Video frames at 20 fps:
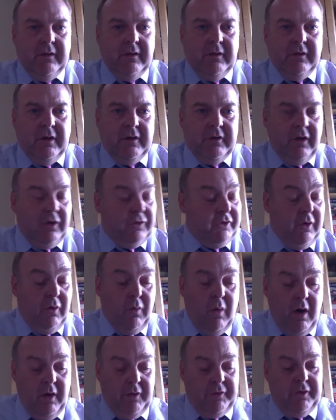There's also
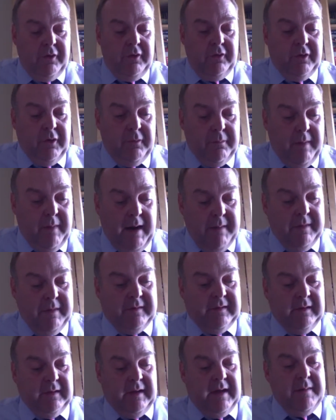walkthroughs done by
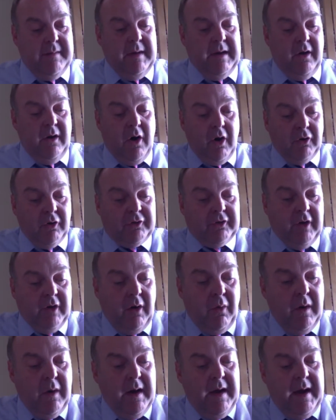Mr. Leeming
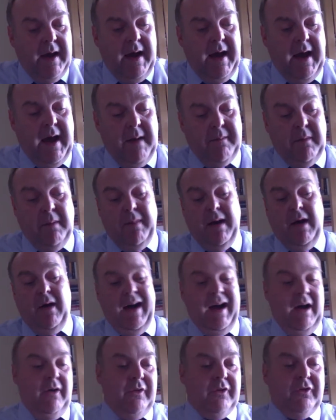also
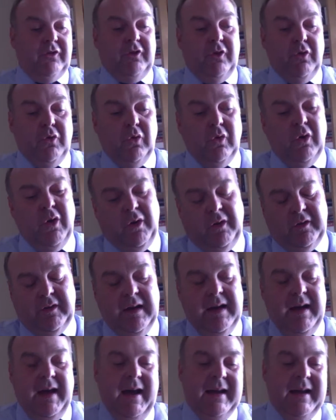about how the school looks.